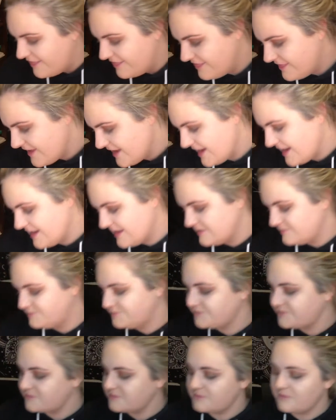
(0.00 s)
And
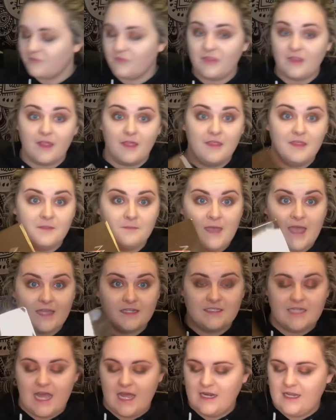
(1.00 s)
then the
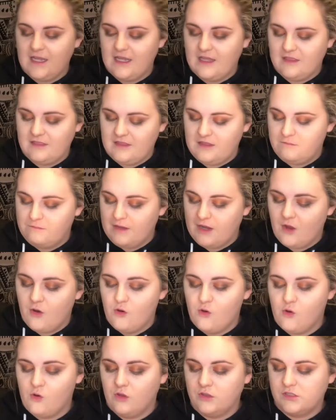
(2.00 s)
Back Daddy, the big
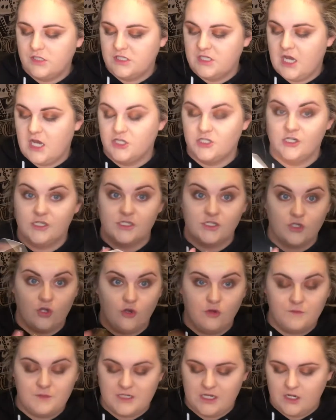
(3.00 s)
old Natasha
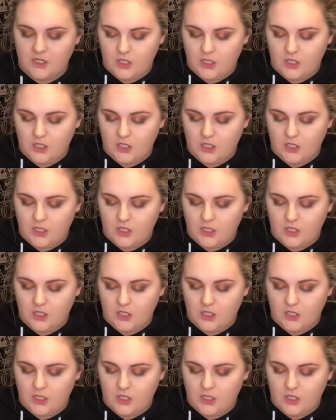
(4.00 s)
Sculpt